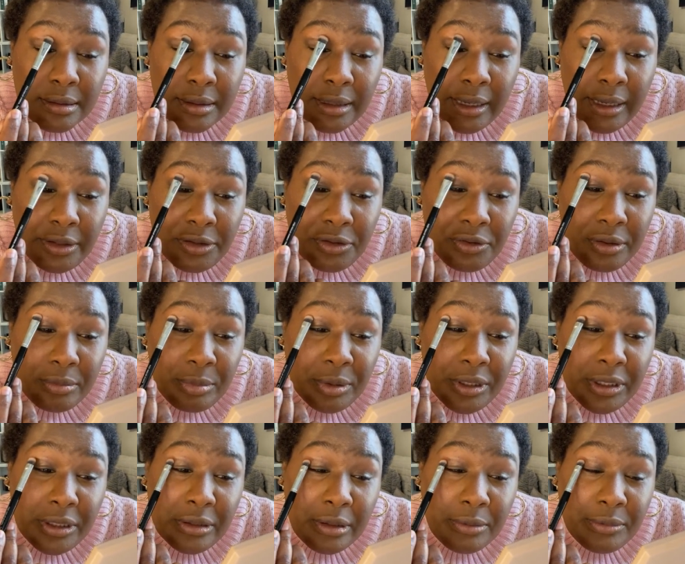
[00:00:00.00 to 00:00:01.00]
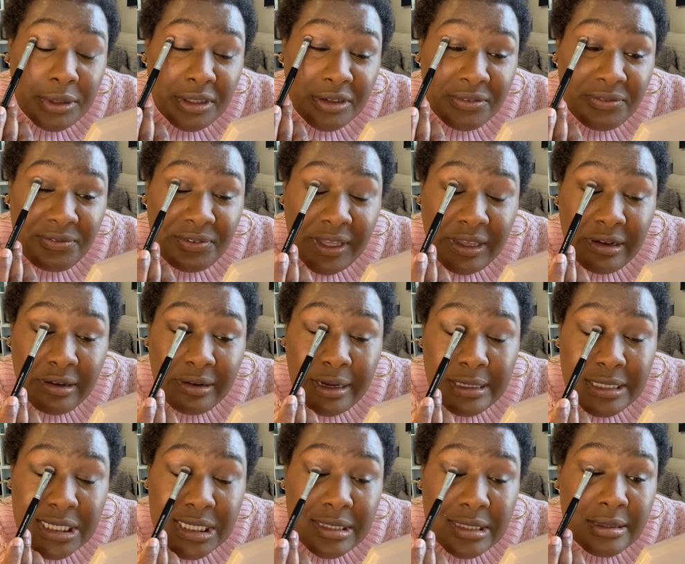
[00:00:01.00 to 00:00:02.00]
And you can put it on with your finger. I
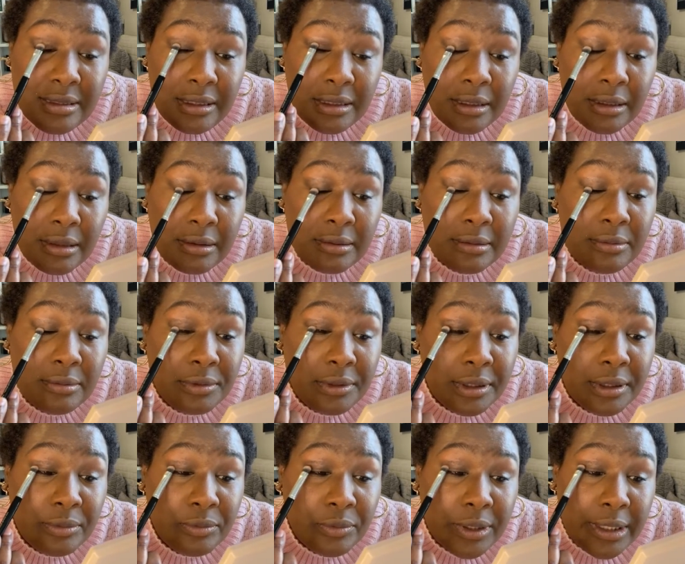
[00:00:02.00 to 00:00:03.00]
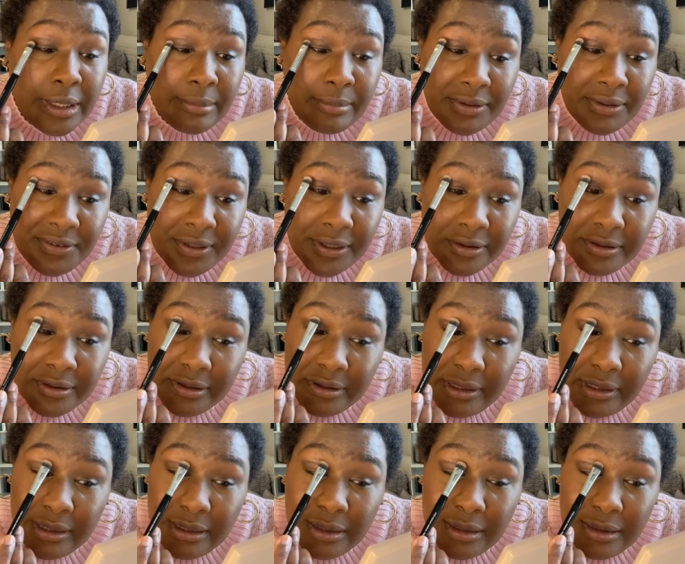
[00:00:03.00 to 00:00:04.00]
just, you know, didn't want to get my finger
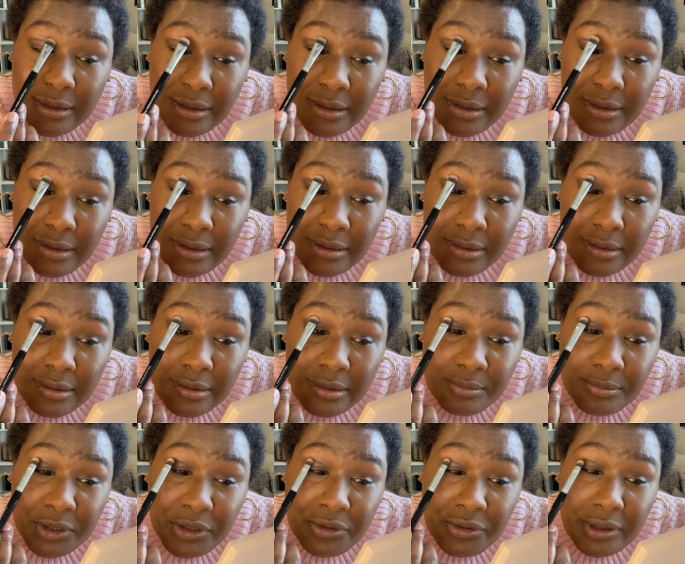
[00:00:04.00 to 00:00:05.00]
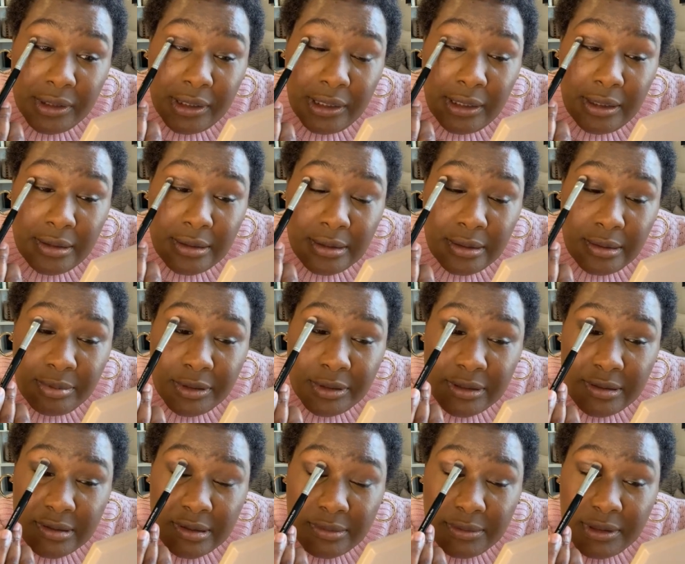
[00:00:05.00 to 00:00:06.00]
dirty, but you can easily put
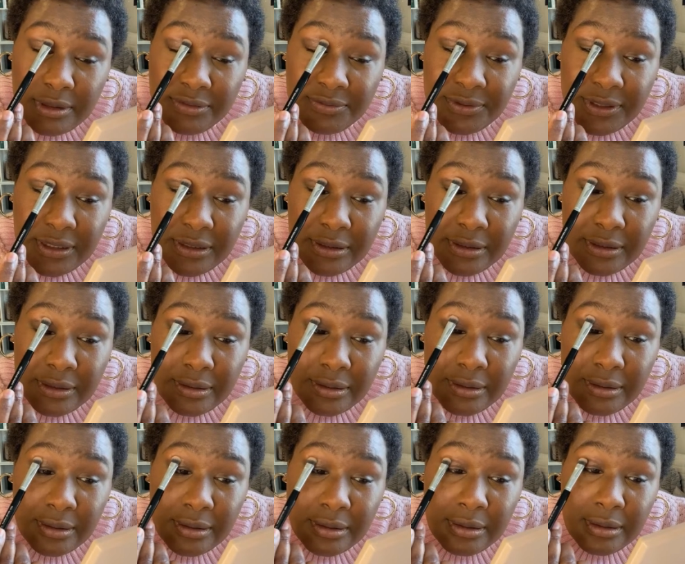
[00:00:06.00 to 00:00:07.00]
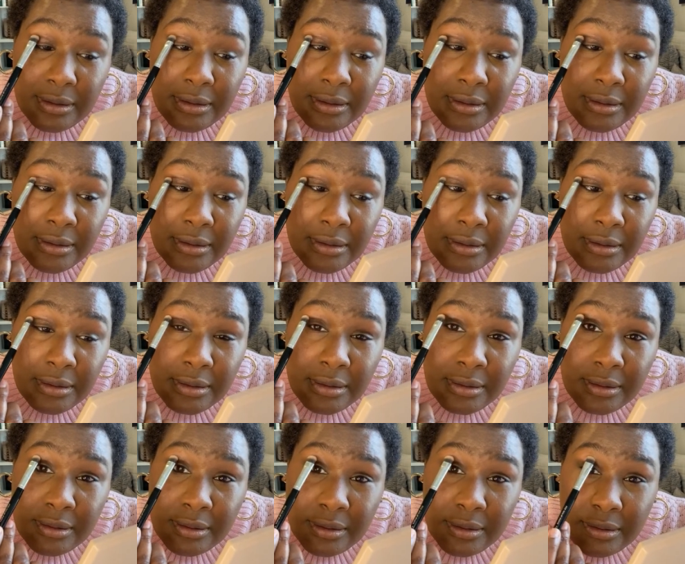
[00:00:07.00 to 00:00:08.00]
this on with your finger
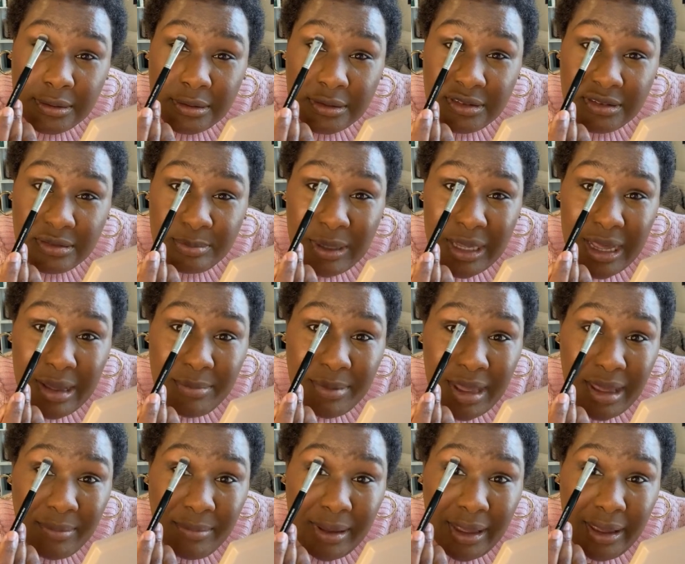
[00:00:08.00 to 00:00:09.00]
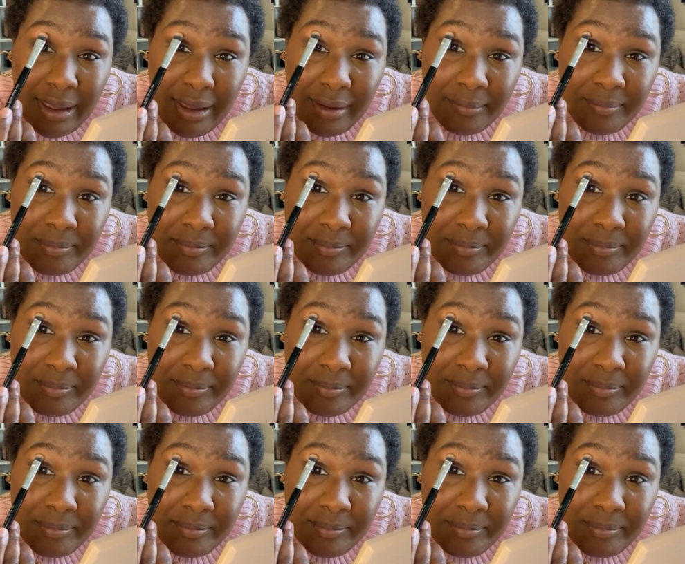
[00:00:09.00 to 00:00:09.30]
and just pat, pat, pat